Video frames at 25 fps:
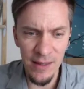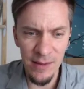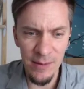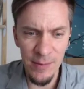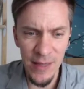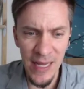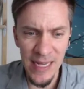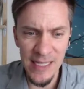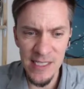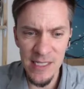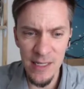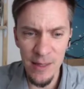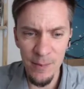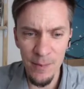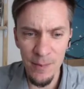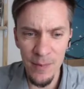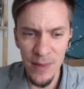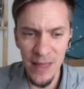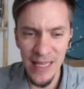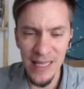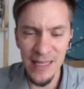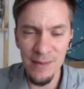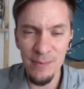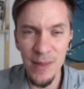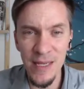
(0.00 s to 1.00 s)
that's
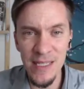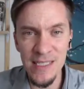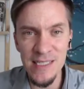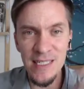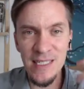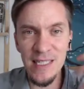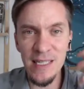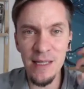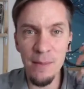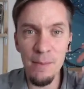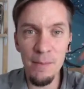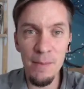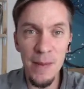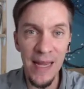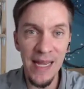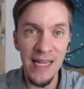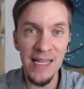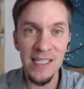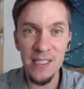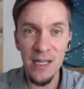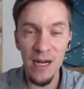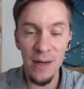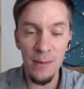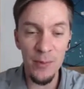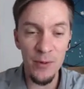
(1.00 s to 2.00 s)
like basically the
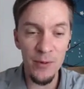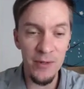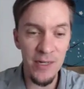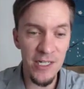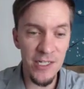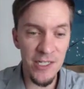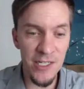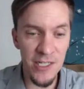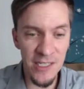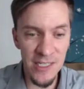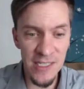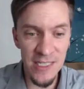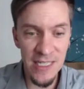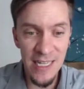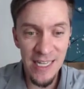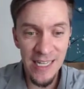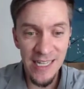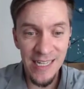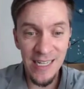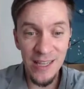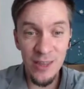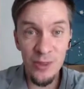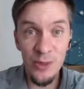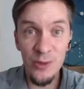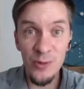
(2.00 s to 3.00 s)
bank's operations,
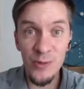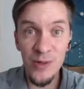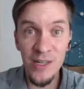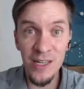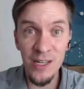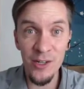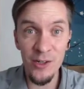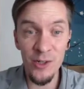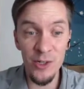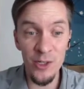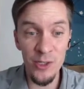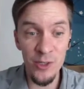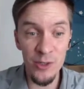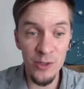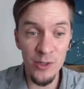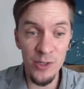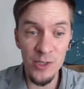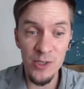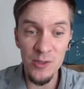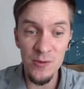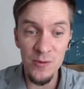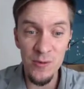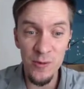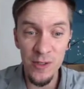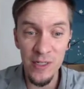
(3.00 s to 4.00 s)
and 300
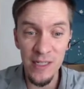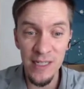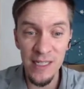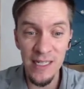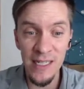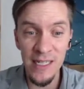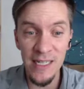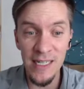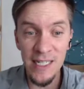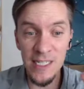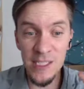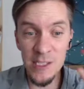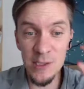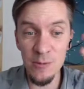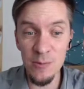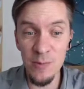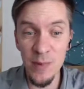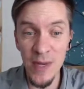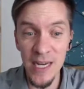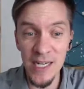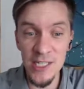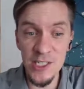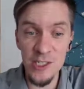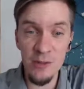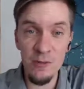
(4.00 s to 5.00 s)
euros for getting an
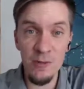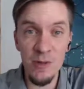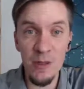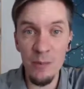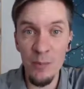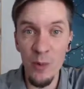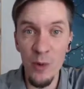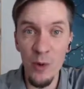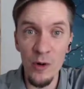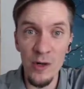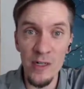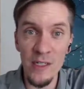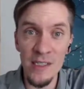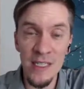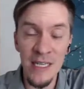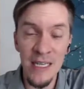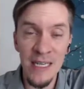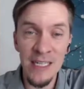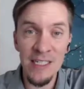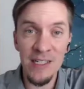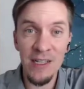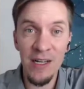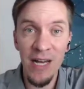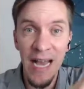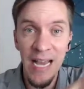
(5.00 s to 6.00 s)
inspection report
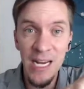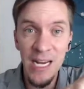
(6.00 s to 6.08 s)
to